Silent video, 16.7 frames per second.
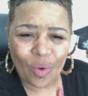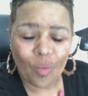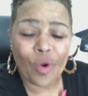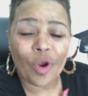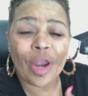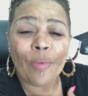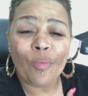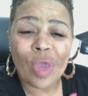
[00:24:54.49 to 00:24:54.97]

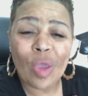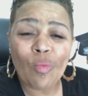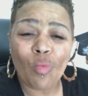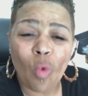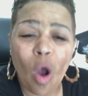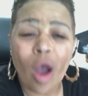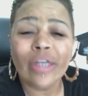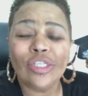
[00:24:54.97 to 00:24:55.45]
We
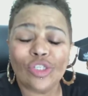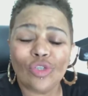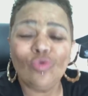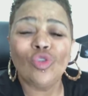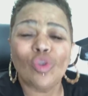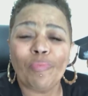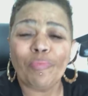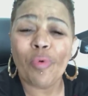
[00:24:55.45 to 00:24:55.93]
want
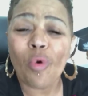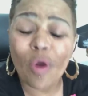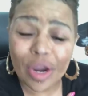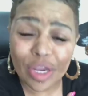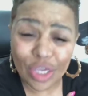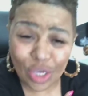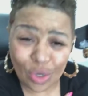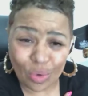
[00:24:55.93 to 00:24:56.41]
to
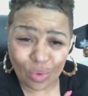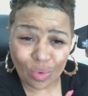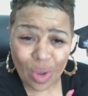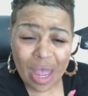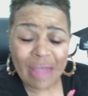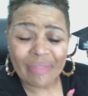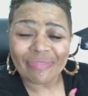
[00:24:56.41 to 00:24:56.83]
support you.